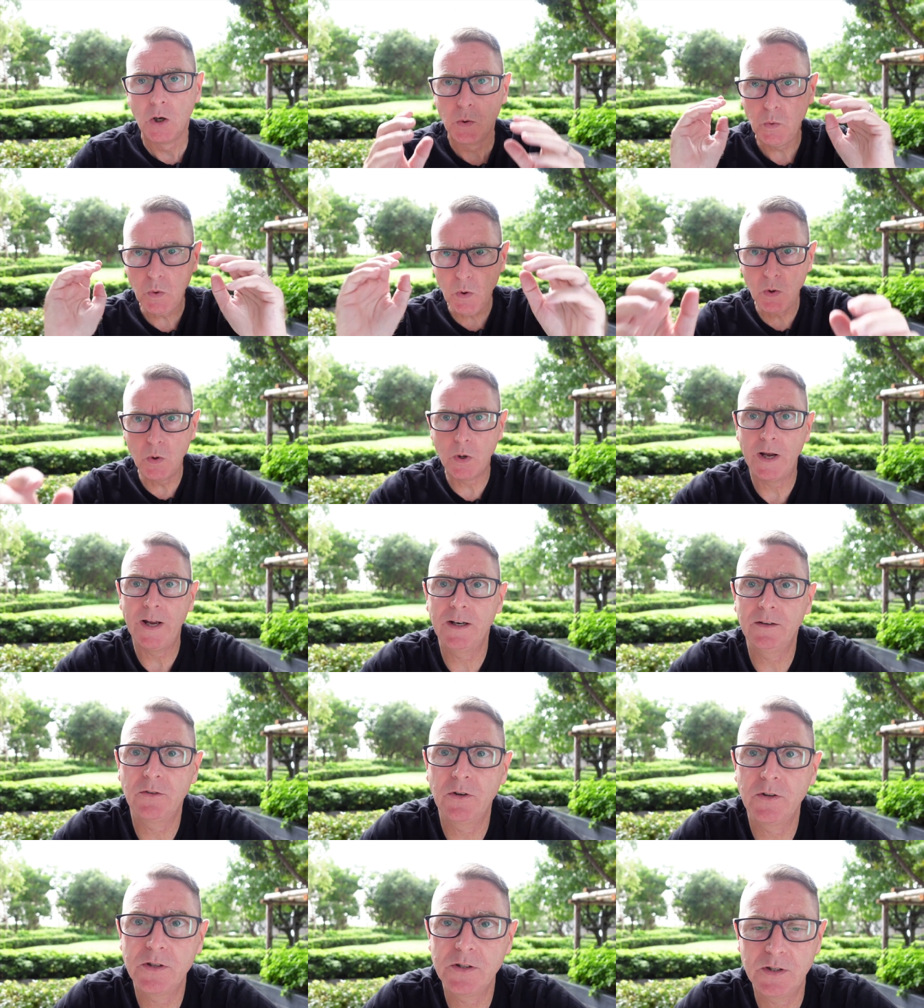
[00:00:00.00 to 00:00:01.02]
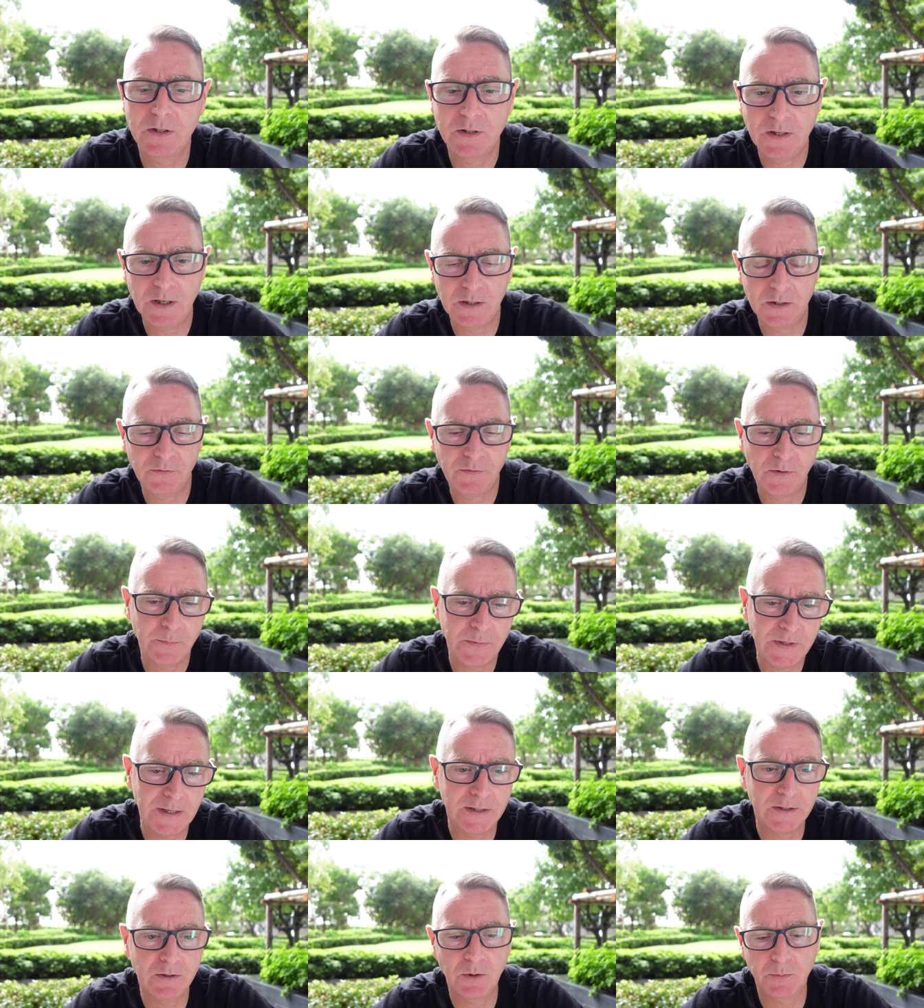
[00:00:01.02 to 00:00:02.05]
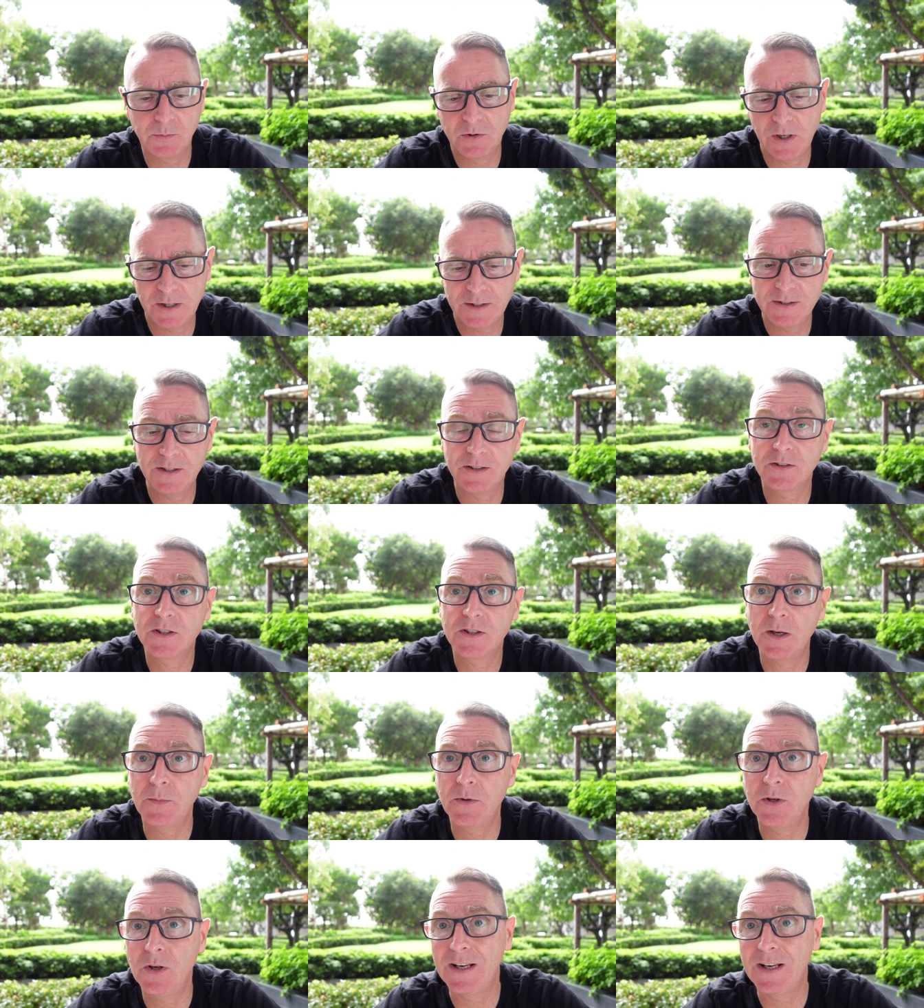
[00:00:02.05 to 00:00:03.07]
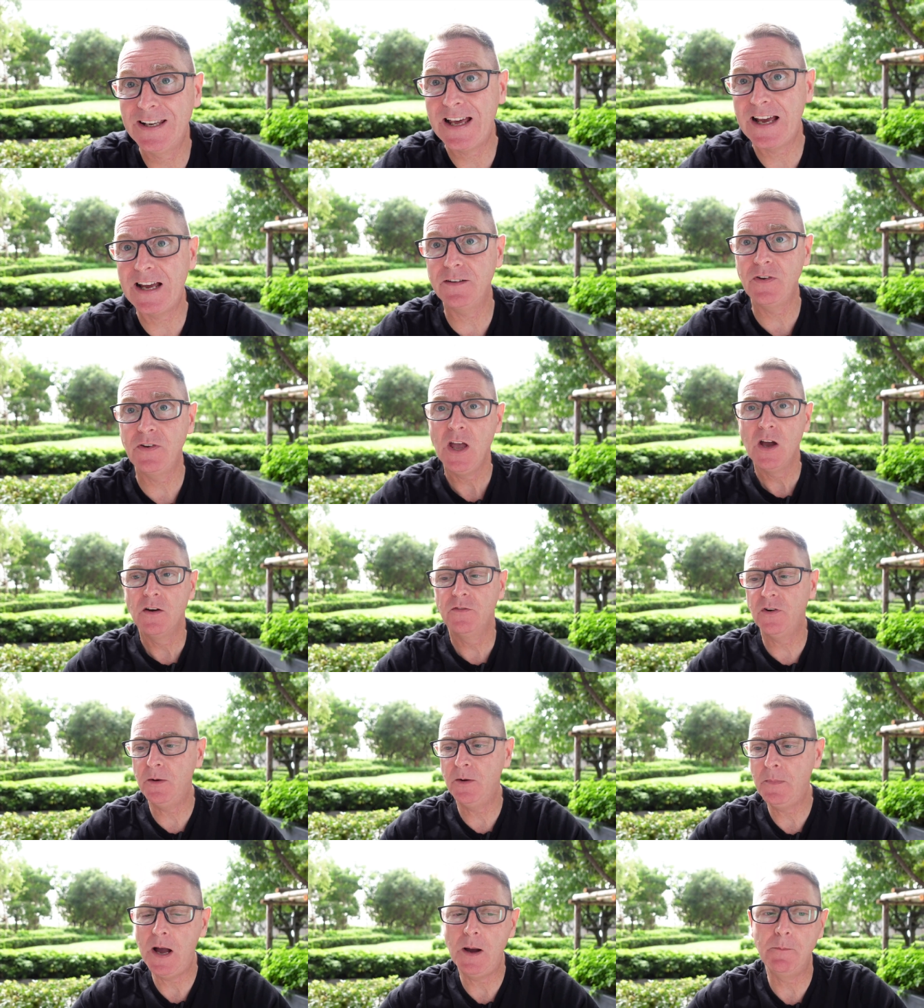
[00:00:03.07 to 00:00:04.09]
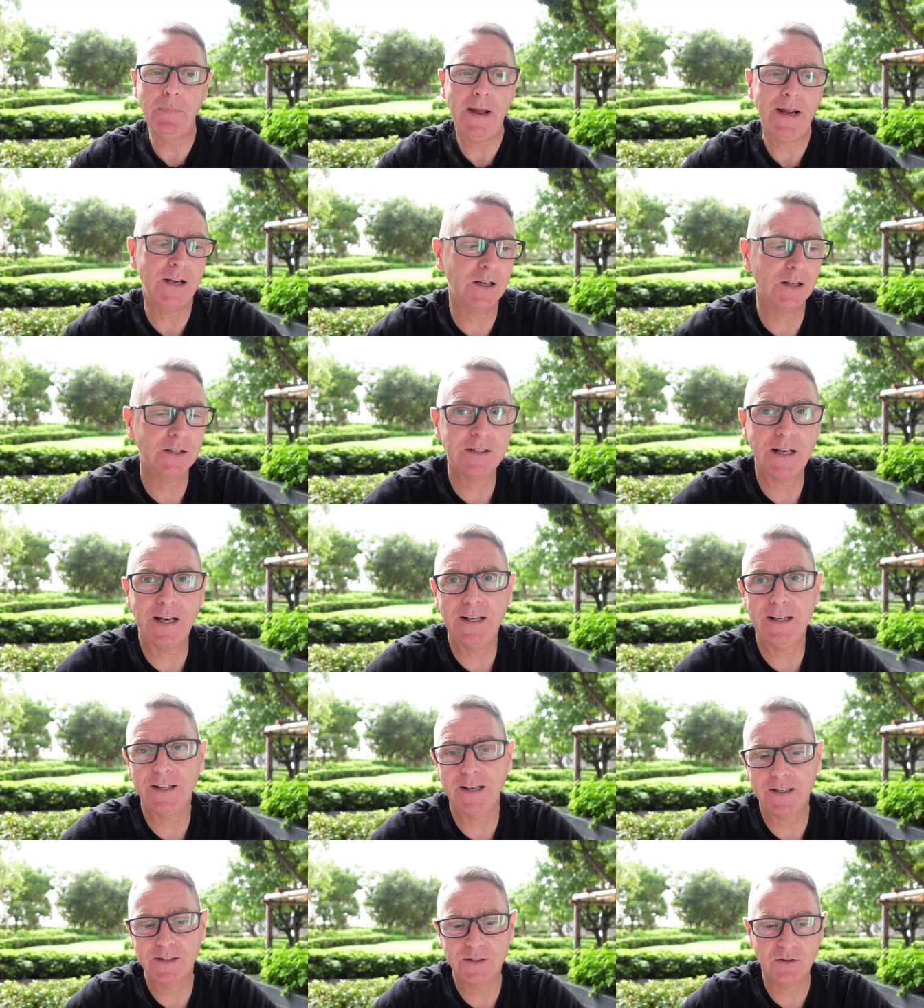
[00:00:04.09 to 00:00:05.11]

Woo! Hey everyone, this is Dara from Daily Crypto Trade Signals coming to you live from Bangkok, Thailand, guys.